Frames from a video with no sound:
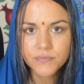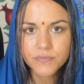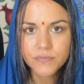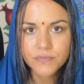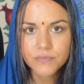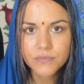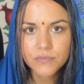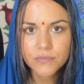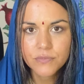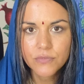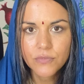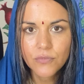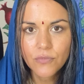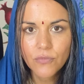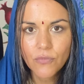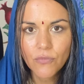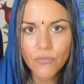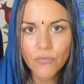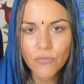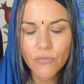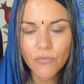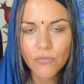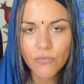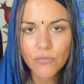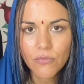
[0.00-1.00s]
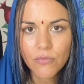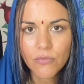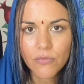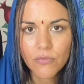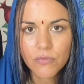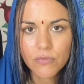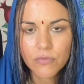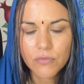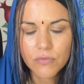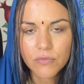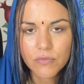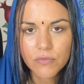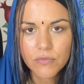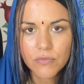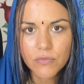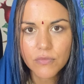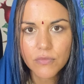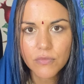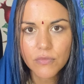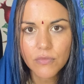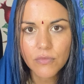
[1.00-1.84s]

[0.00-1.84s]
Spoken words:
No one is speaking in this clip.